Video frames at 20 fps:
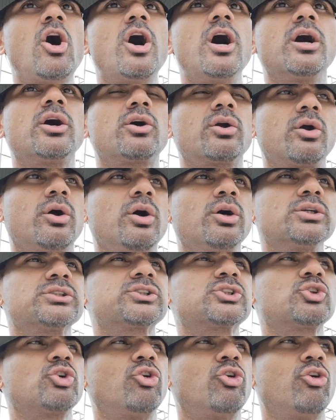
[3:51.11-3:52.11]

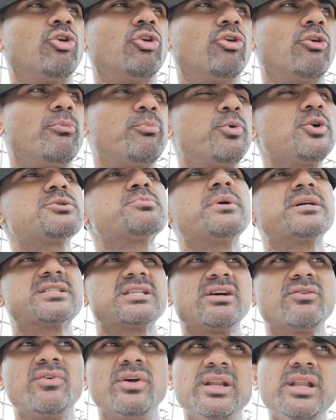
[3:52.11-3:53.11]
across, or push
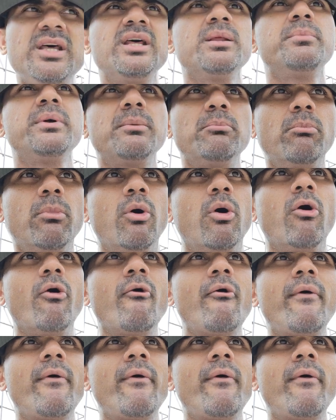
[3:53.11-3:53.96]
myself a little bit more.